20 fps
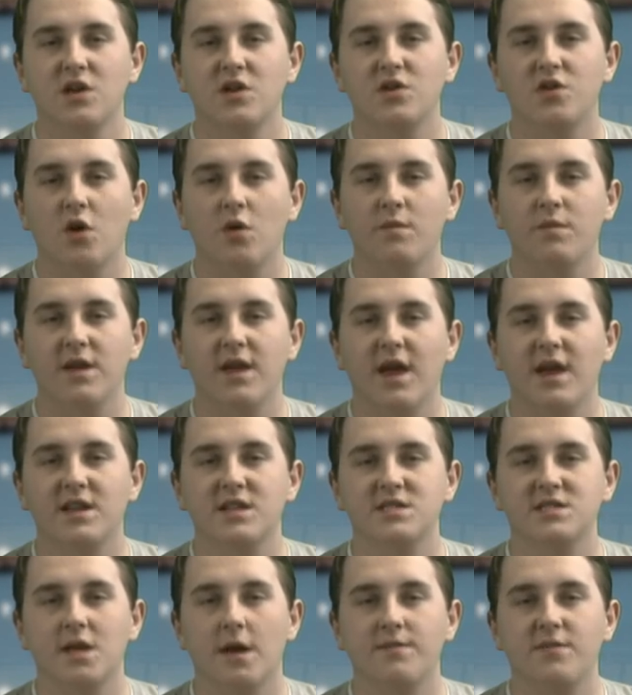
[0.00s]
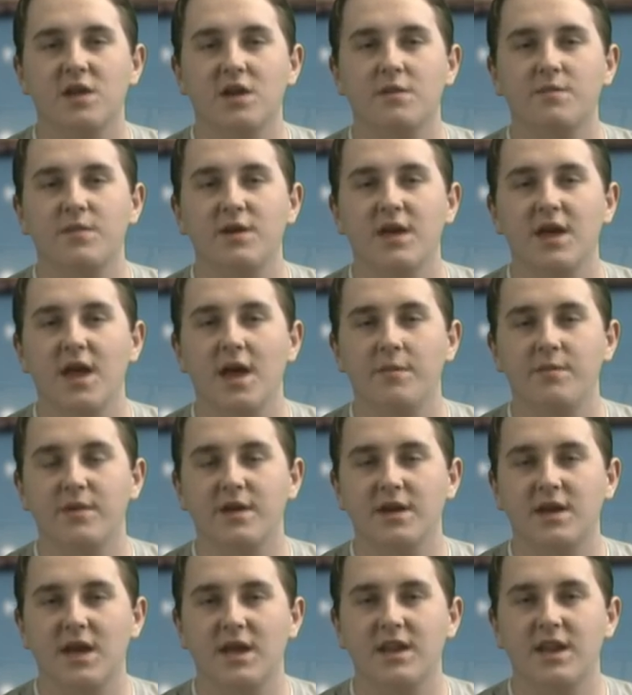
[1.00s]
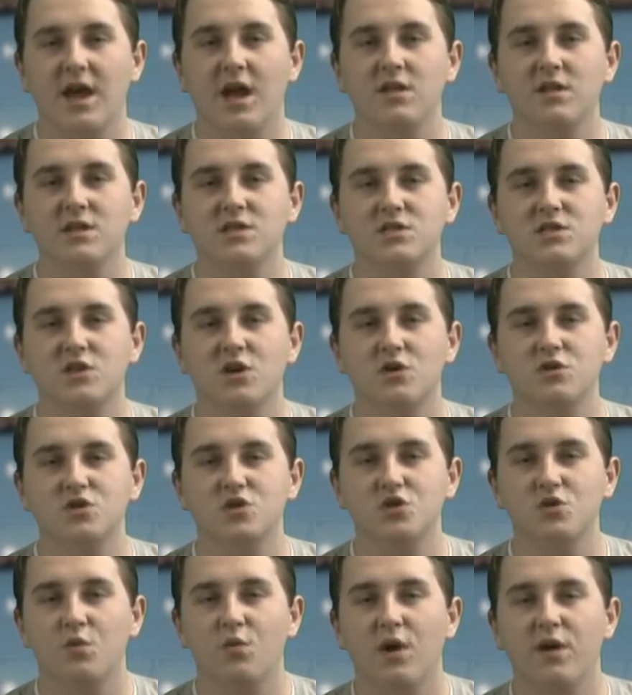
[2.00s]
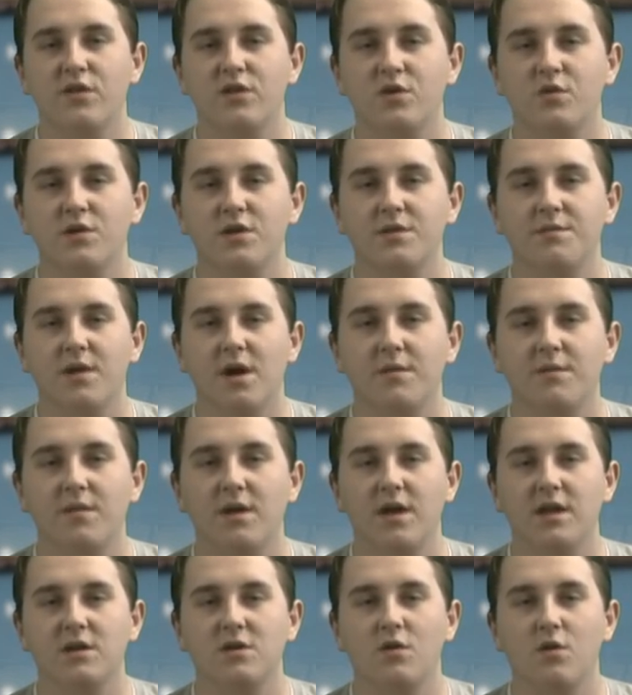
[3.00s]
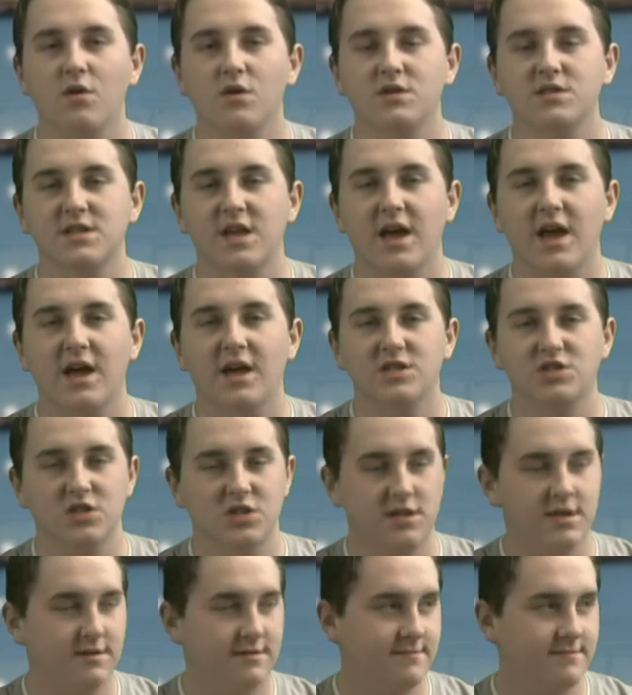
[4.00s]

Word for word: Don't be antiseptic, be epic. And now let's go to weather with my main course, Ashley.